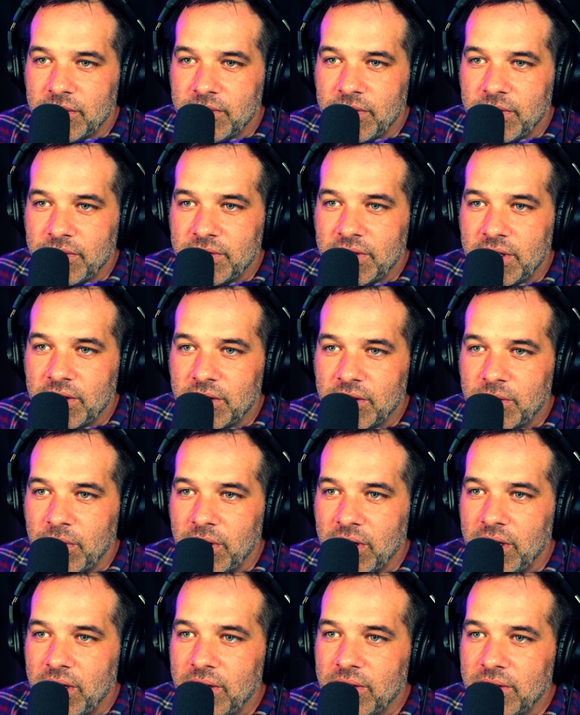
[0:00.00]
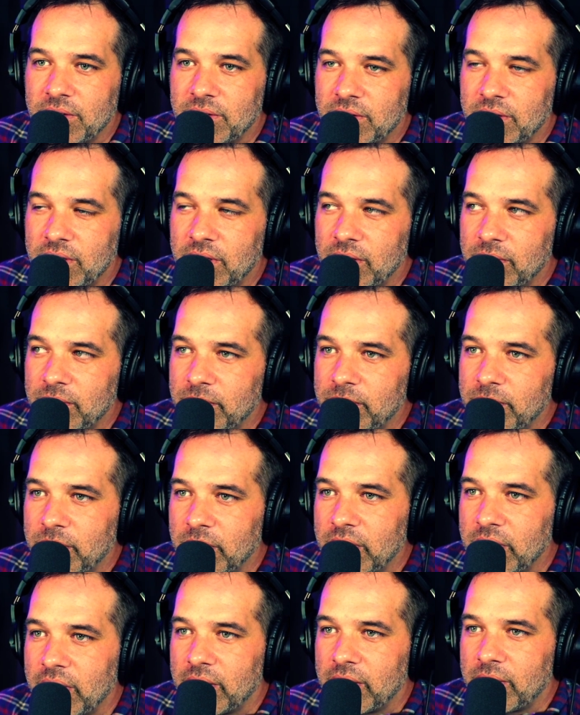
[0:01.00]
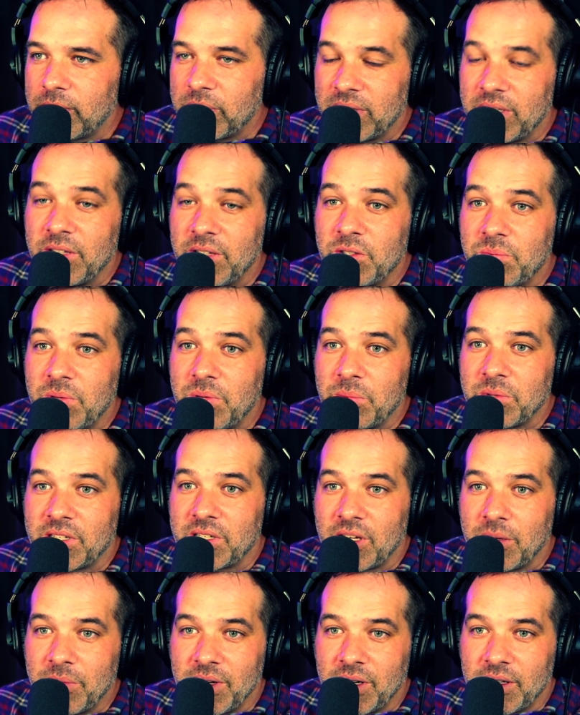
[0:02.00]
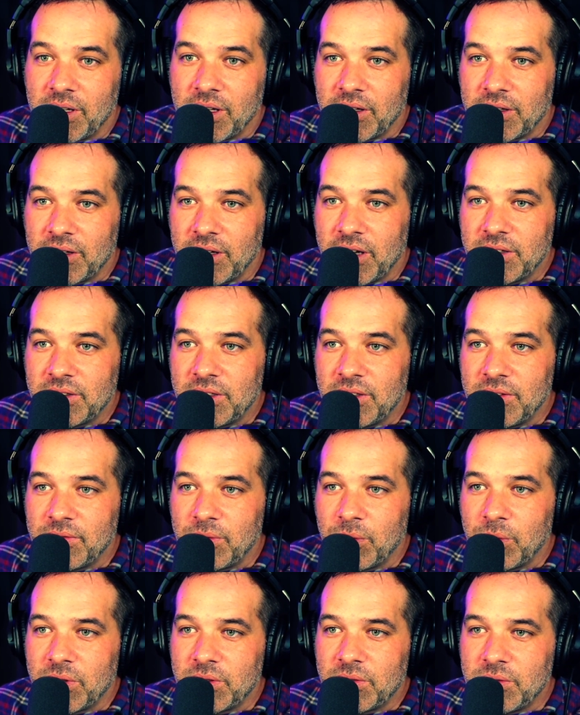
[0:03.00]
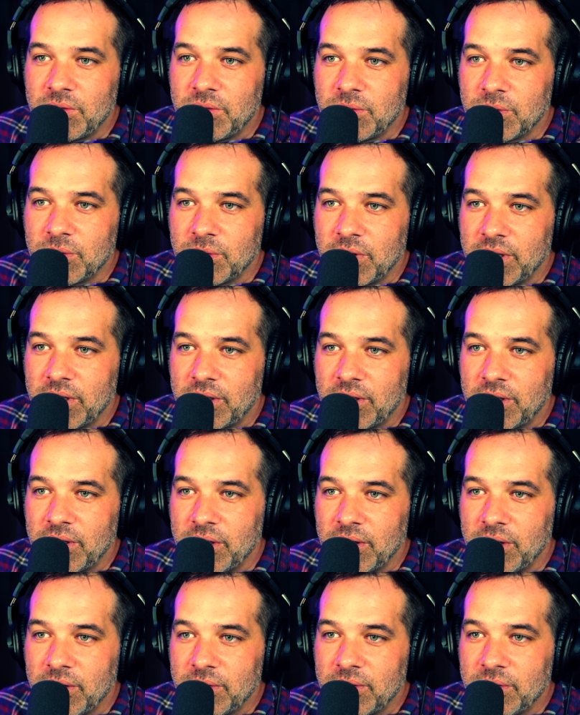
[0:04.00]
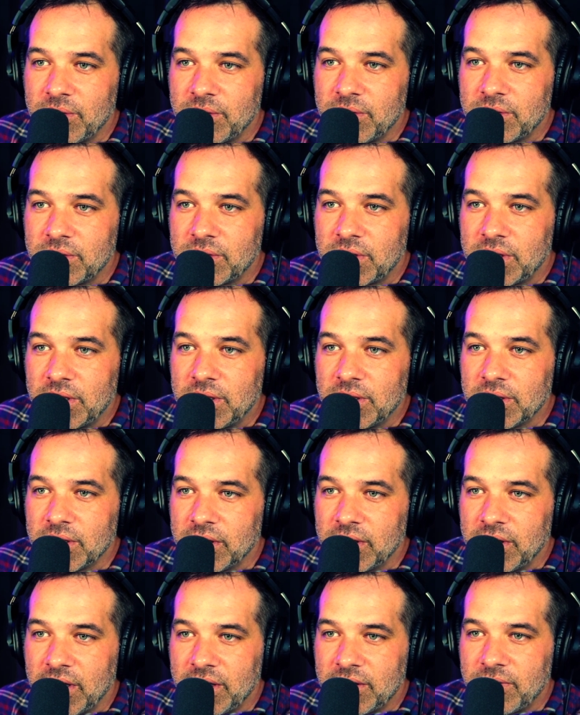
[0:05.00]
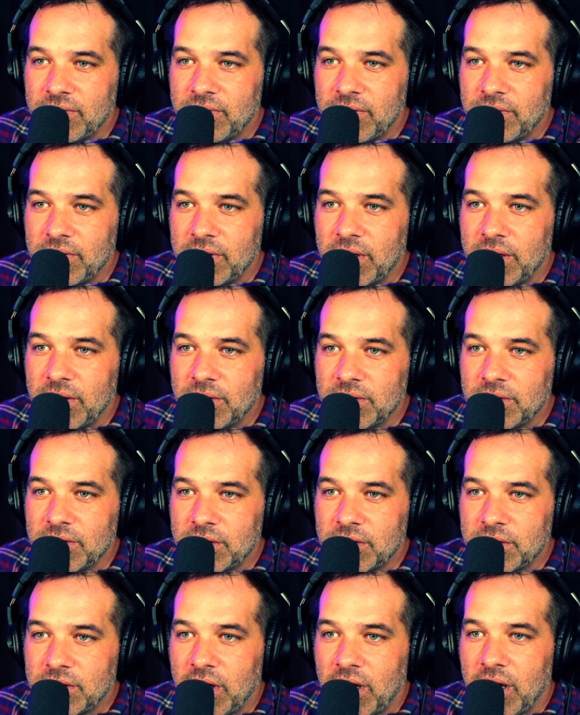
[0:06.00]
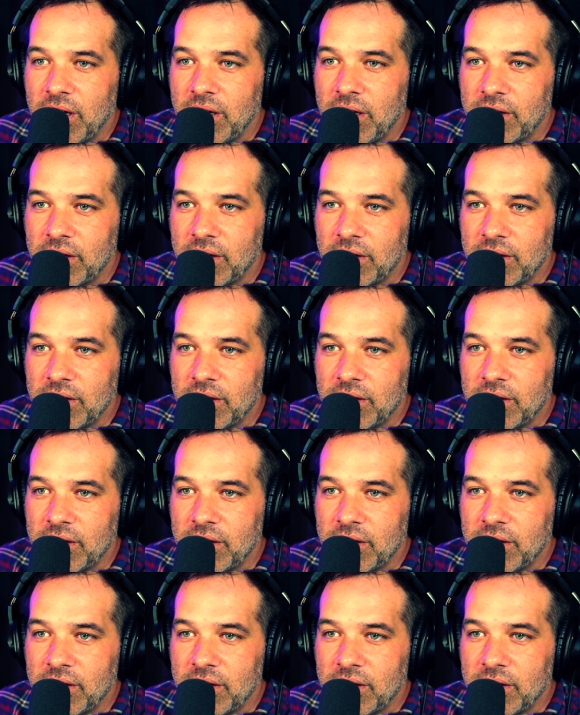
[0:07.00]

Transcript: kettle on up there. You know, but then there's people that come in and get like 1942, like, you know, tequila, and that's $50 a shot. Oh.